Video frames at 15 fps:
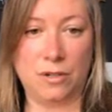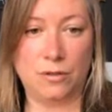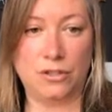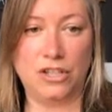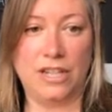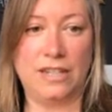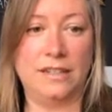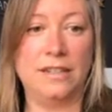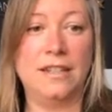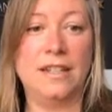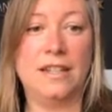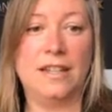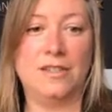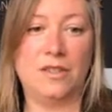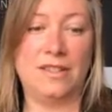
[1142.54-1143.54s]
ocean.
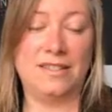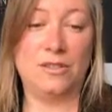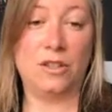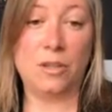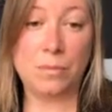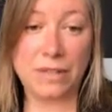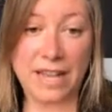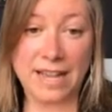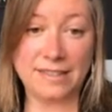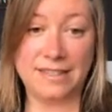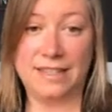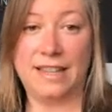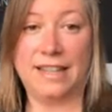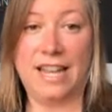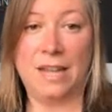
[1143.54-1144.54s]
So this is all the
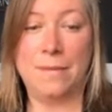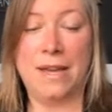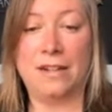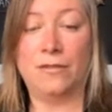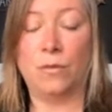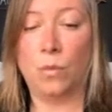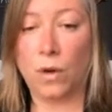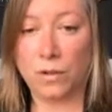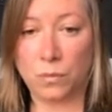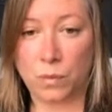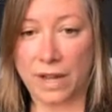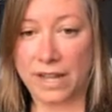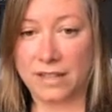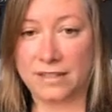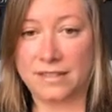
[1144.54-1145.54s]
plastic that came out of one
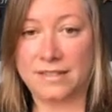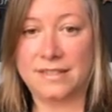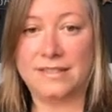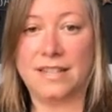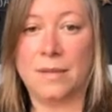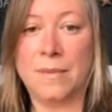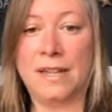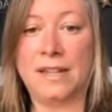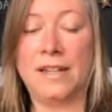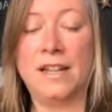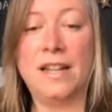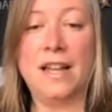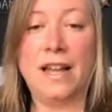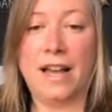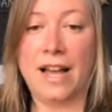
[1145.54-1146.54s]
whale's stomach.
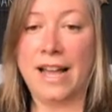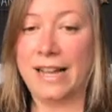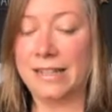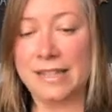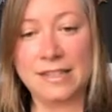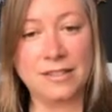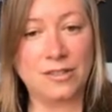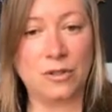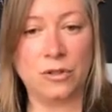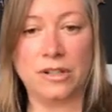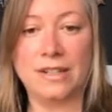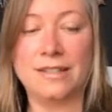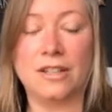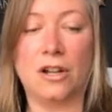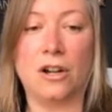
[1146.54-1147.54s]
And these
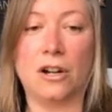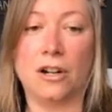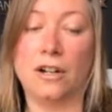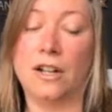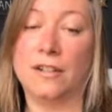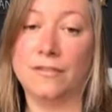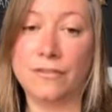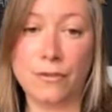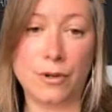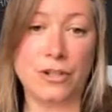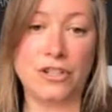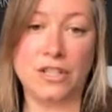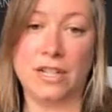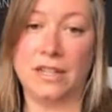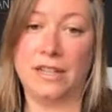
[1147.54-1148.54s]
stories are
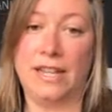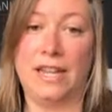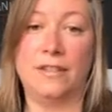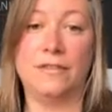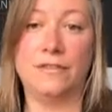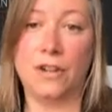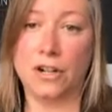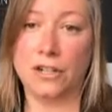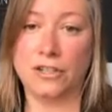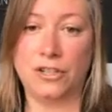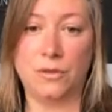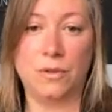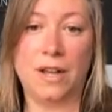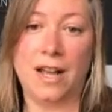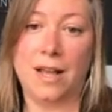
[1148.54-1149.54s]
unfortunately far
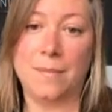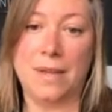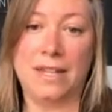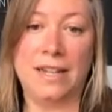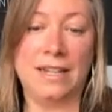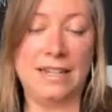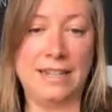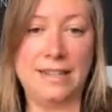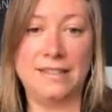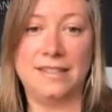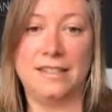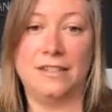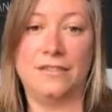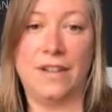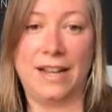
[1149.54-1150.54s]
too common and easy
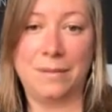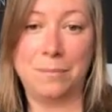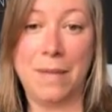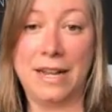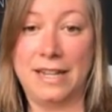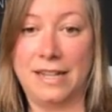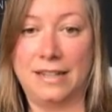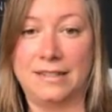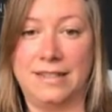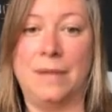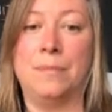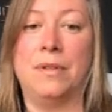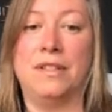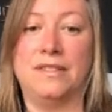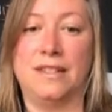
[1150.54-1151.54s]
to find many
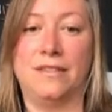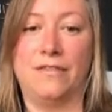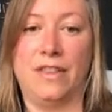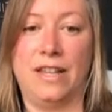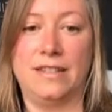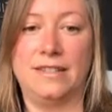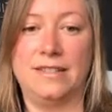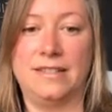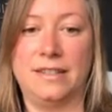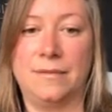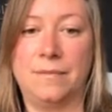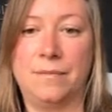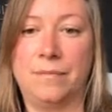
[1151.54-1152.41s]
examples of this.